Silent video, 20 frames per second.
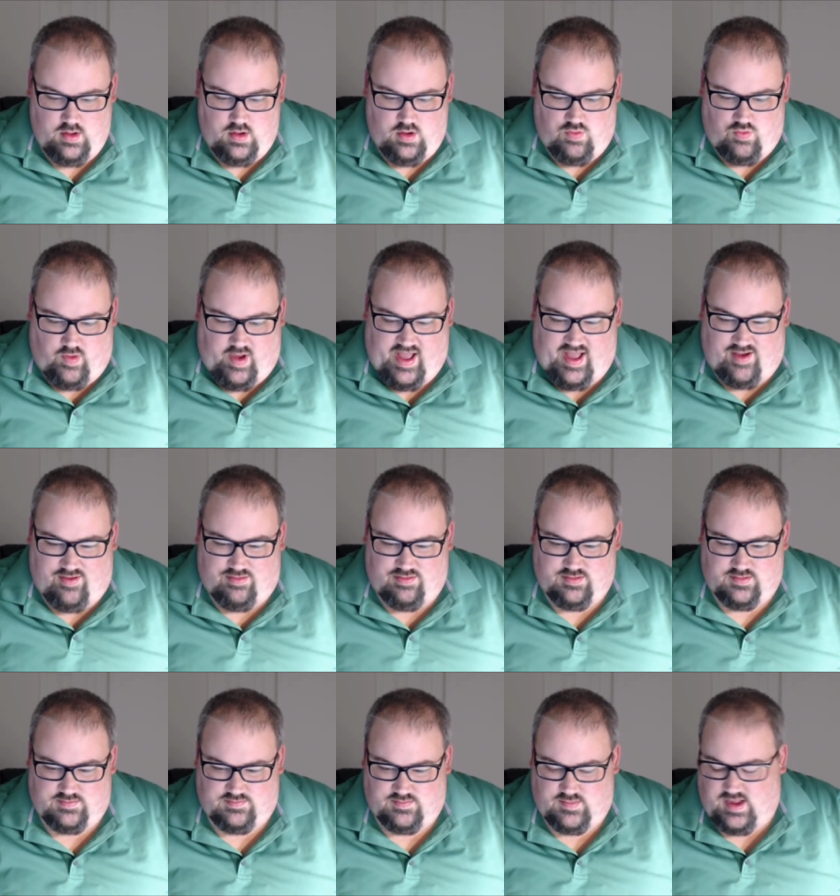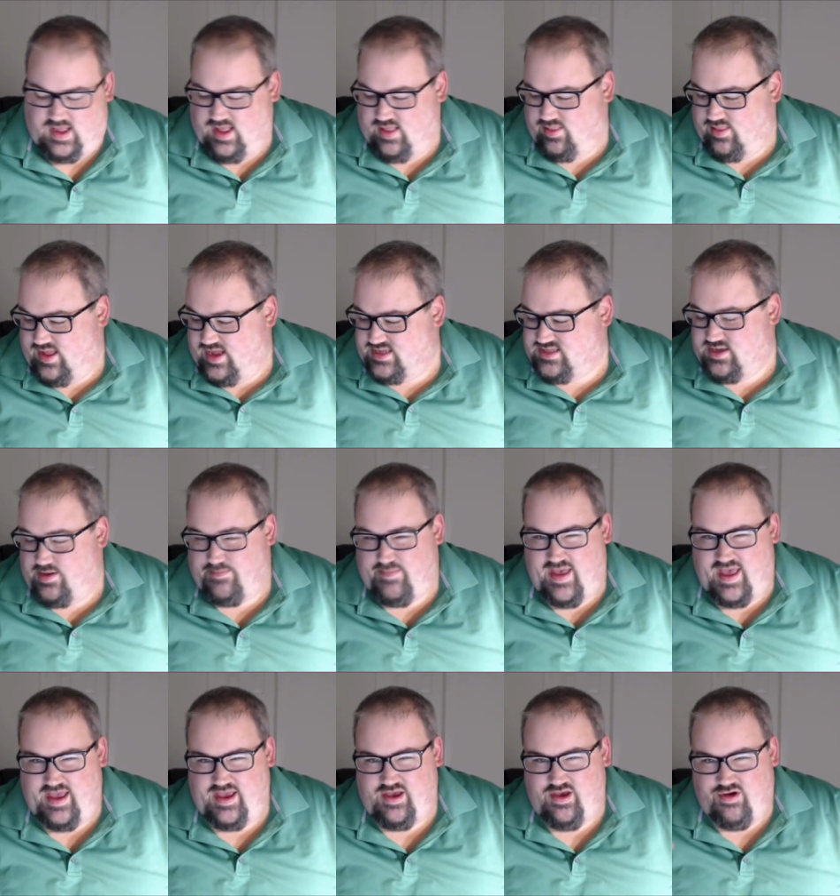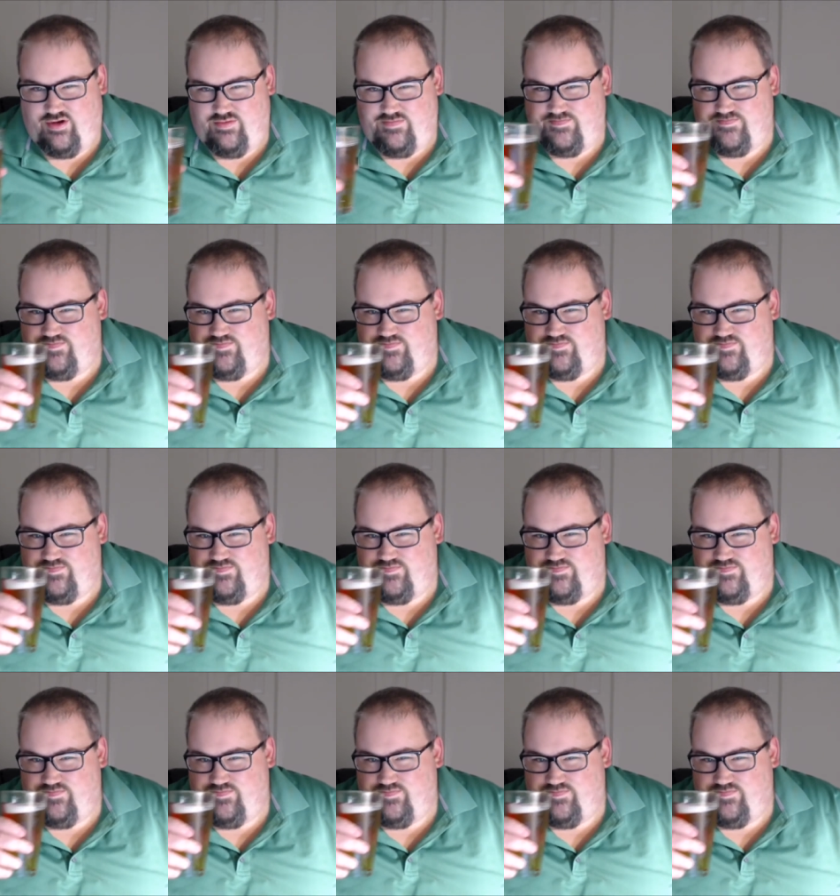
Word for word: Wow, lots of mango.